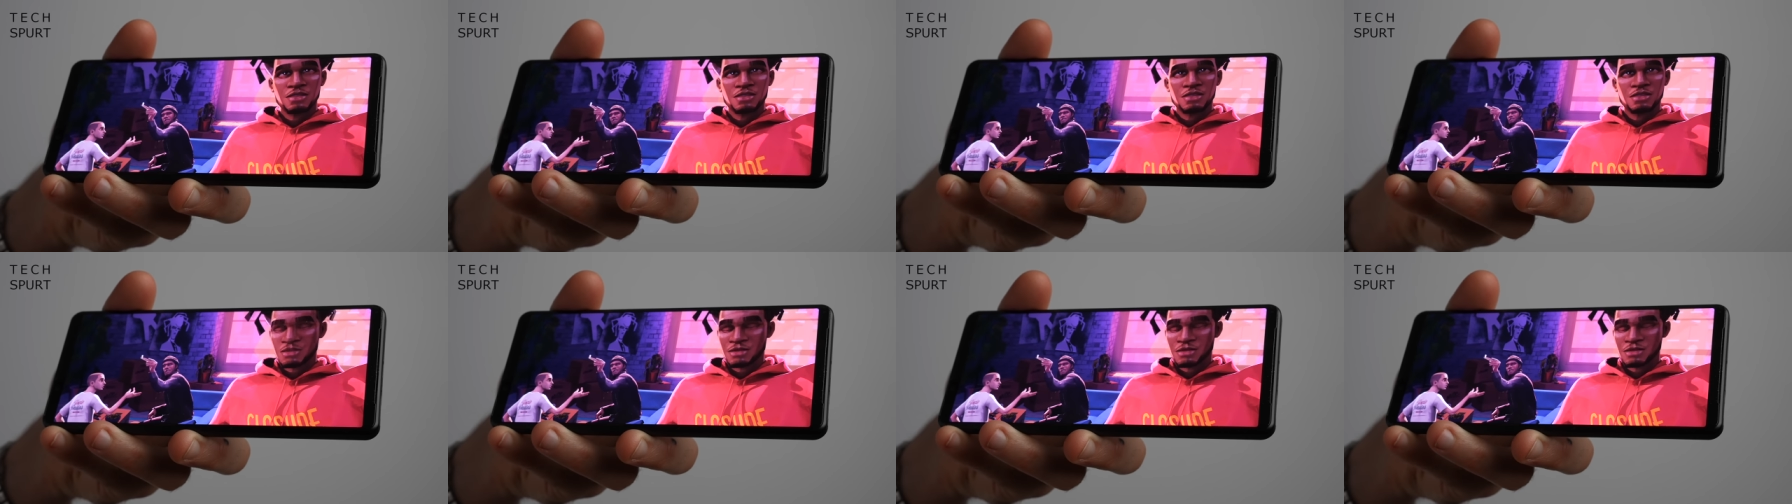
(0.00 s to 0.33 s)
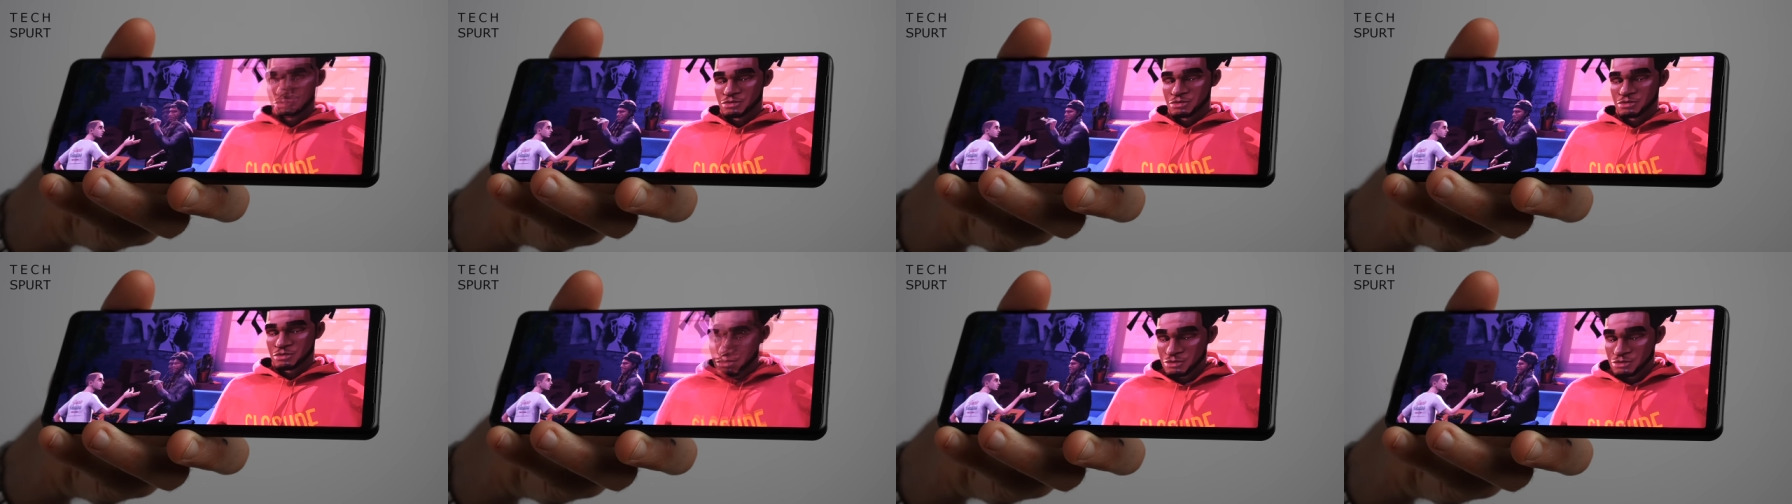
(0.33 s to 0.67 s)

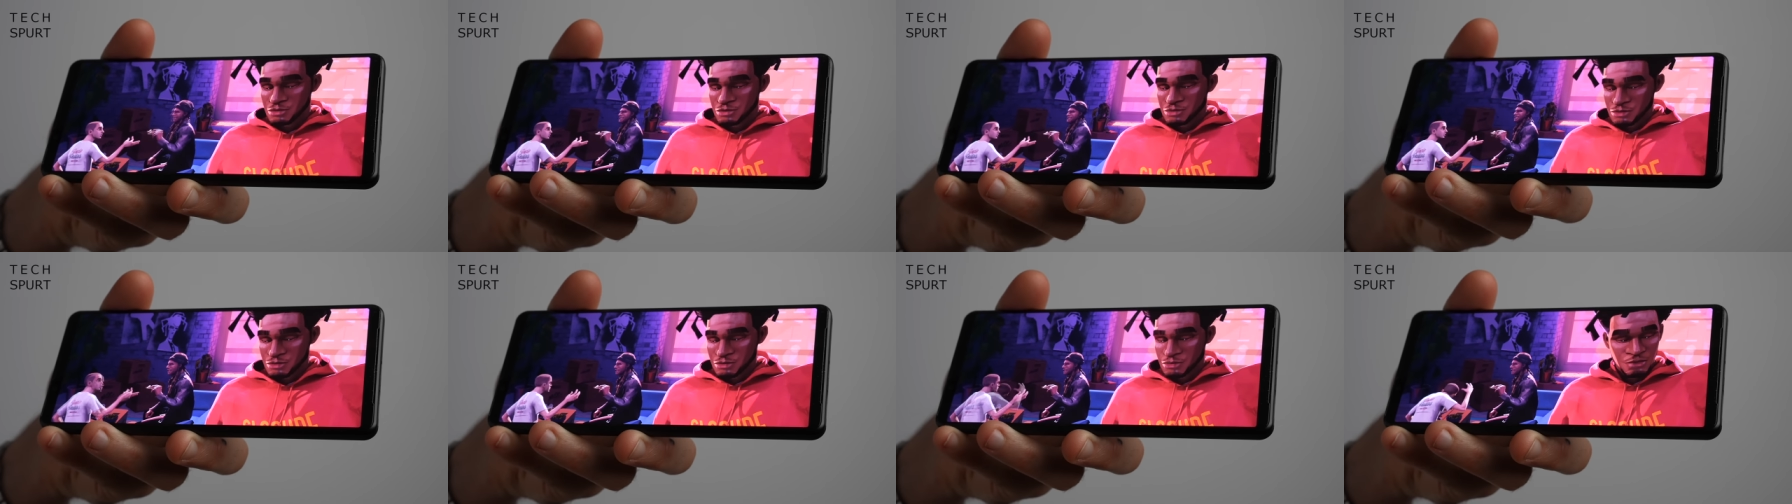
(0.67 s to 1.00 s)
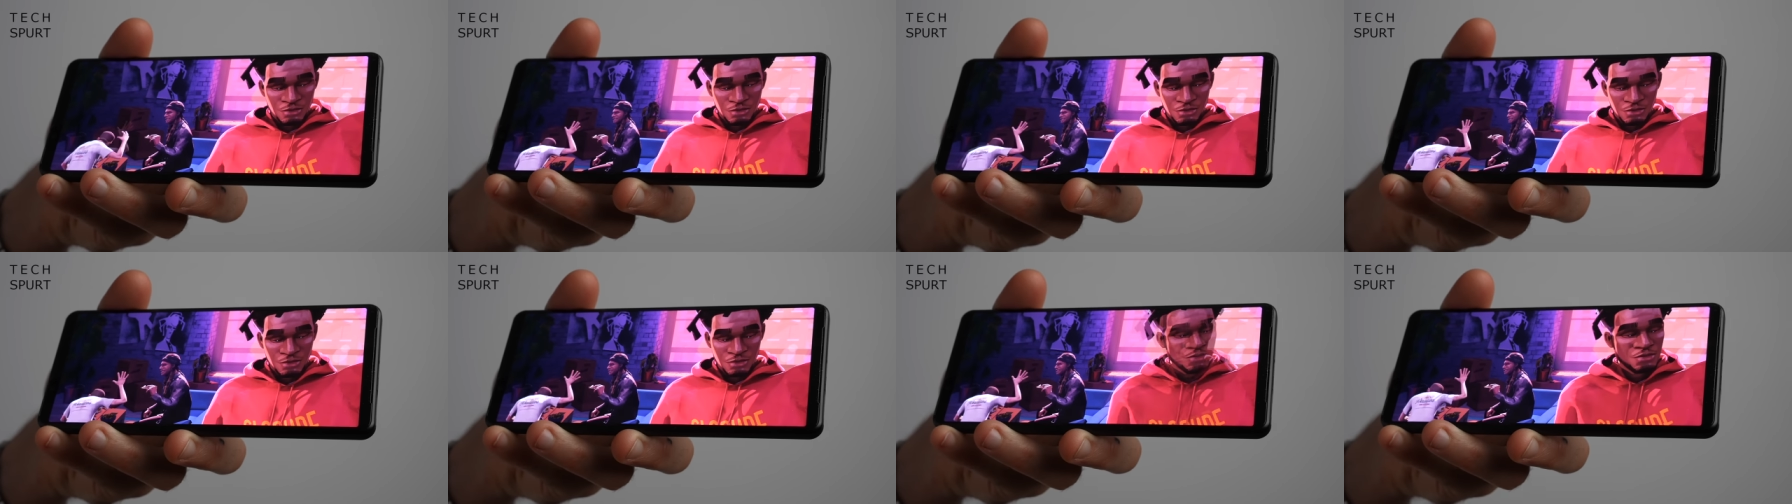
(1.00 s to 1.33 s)
generations,
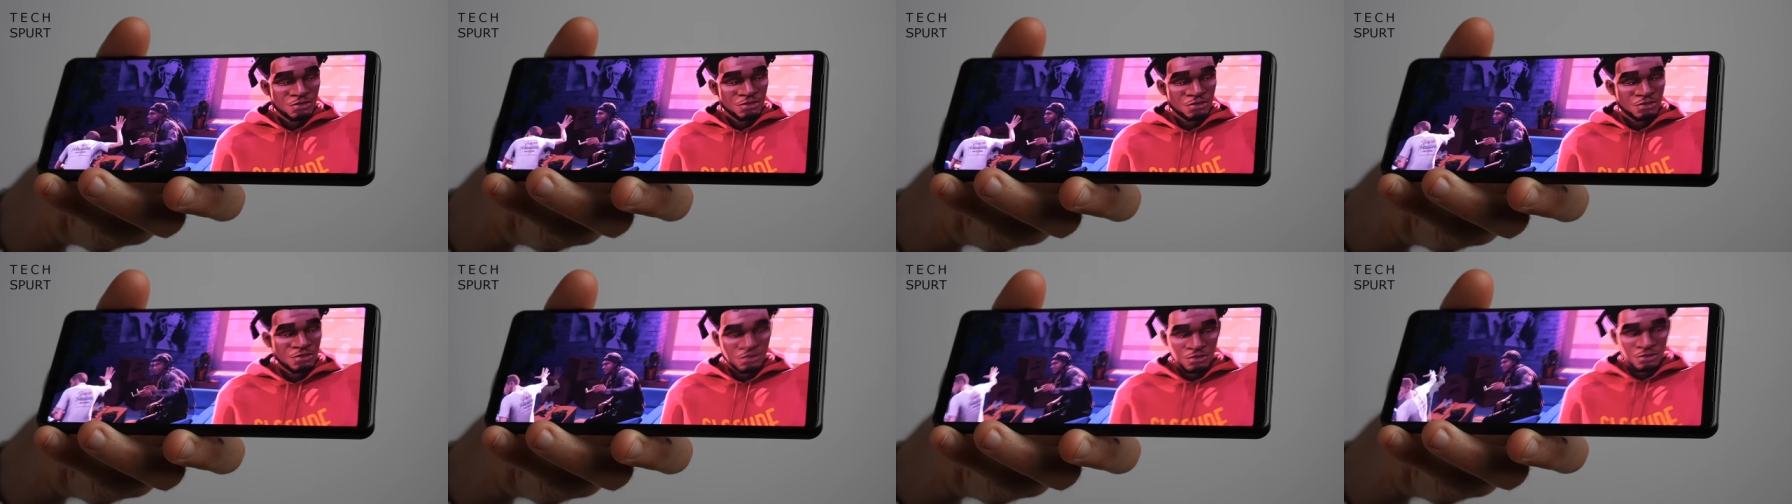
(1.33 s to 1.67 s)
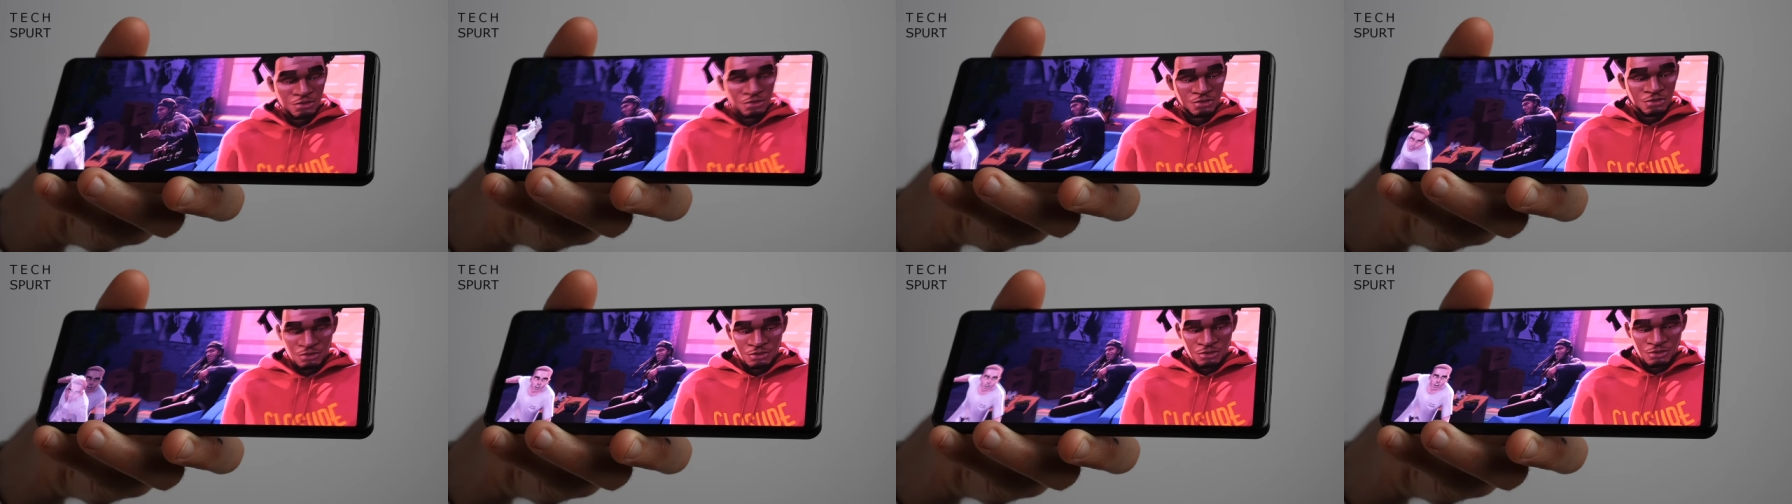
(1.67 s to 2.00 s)
thanks to the
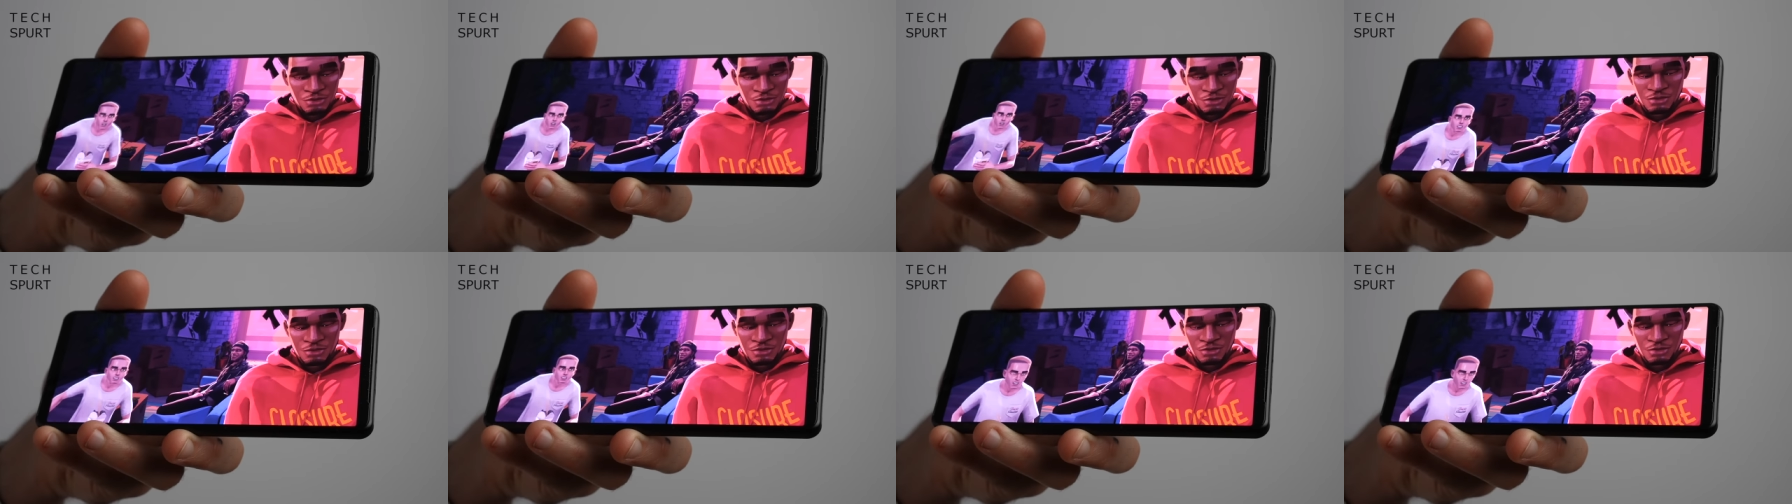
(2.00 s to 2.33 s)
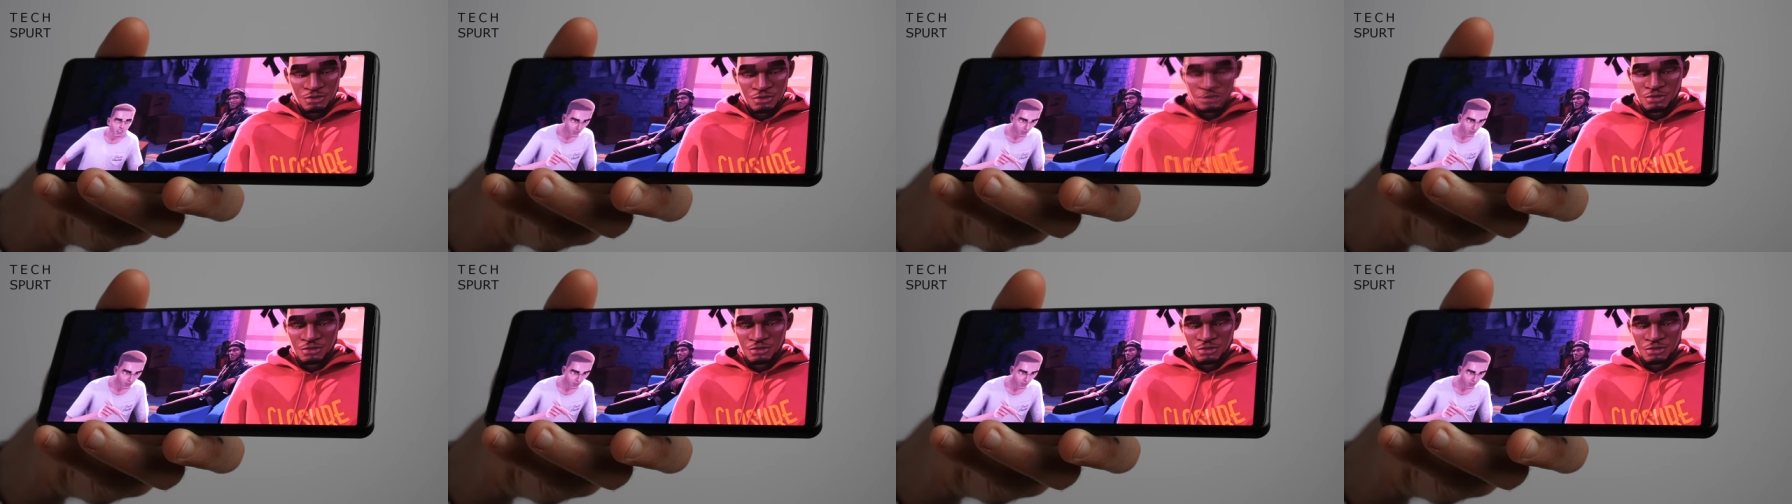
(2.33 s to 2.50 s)
freshly redesigned